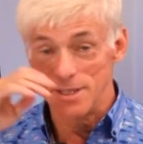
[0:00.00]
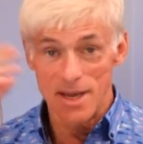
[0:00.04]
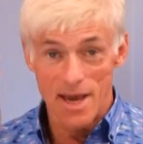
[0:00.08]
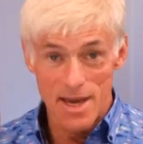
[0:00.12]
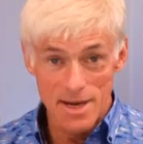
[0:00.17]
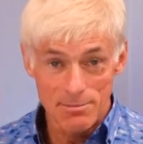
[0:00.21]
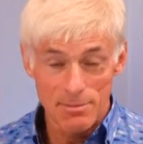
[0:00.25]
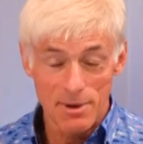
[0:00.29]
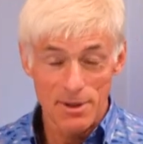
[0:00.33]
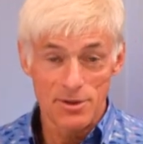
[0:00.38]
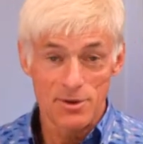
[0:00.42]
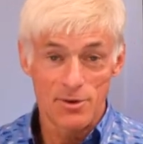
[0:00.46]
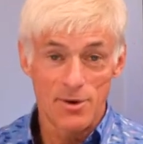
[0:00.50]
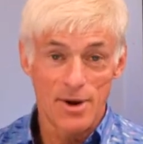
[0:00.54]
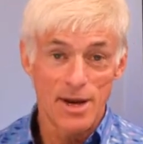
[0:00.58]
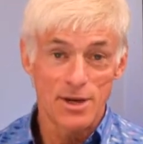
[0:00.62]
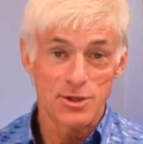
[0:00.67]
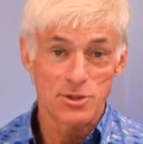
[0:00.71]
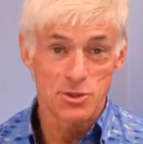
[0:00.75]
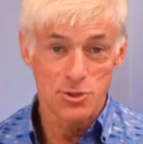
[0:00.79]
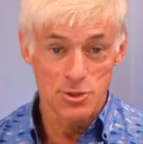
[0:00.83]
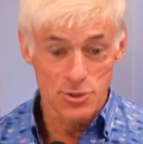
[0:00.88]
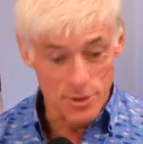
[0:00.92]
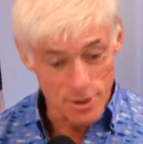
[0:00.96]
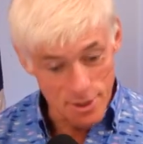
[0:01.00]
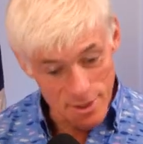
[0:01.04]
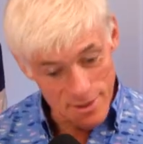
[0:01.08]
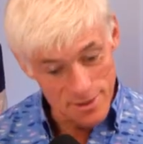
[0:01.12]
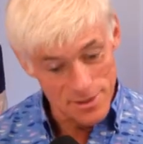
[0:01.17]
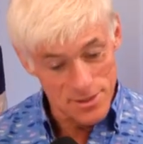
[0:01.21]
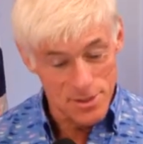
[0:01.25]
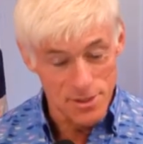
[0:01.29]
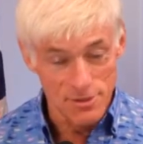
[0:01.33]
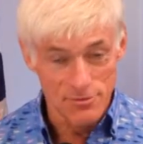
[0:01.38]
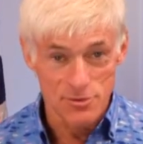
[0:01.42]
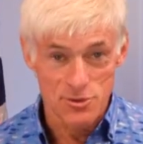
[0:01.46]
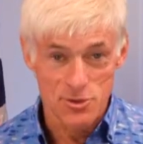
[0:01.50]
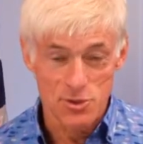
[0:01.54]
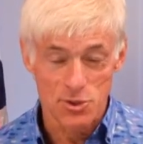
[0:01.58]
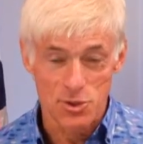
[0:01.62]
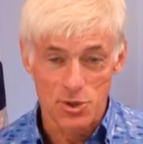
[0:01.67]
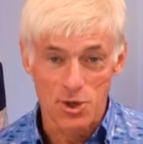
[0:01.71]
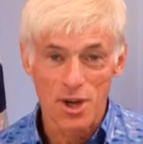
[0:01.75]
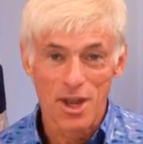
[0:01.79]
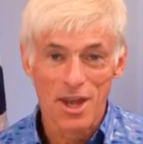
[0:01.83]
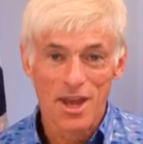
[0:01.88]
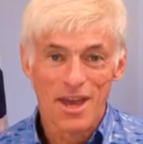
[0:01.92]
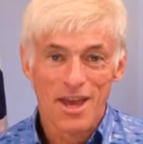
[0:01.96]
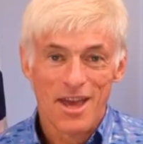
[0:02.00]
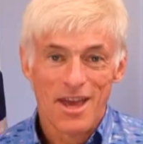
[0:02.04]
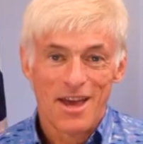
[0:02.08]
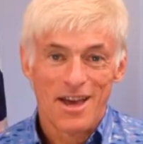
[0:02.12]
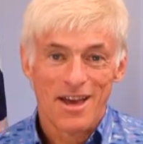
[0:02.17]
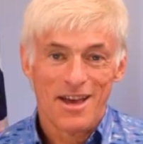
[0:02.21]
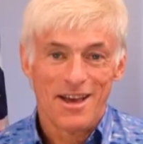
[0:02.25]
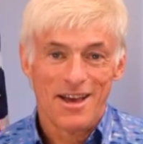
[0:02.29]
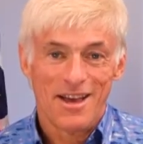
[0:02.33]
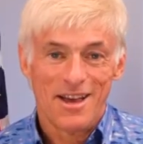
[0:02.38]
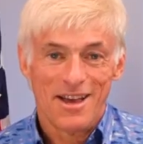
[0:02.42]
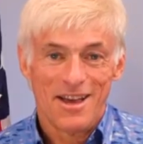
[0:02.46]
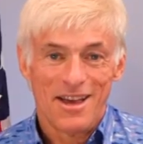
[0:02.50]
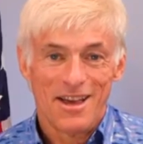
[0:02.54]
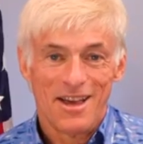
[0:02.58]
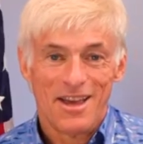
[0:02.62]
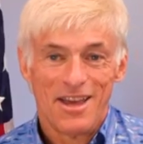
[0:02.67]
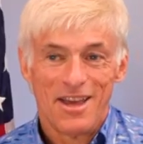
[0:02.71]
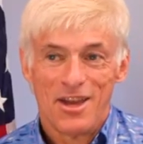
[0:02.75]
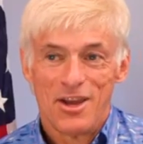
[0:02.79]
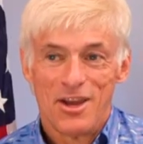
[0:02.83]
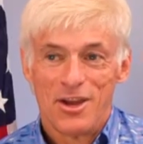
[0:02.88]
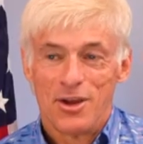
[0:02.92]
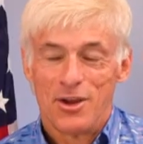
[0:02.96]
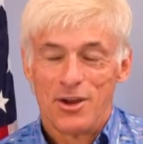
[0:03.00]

indicted by the grand jury. It's a different story. There